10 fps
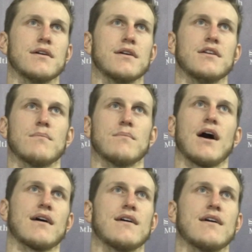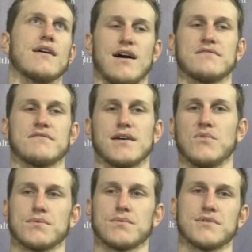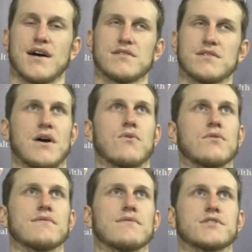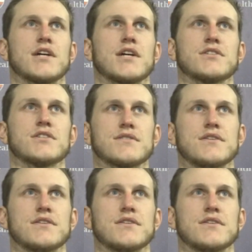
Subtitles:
You know, I've said multiple times, my role never changes.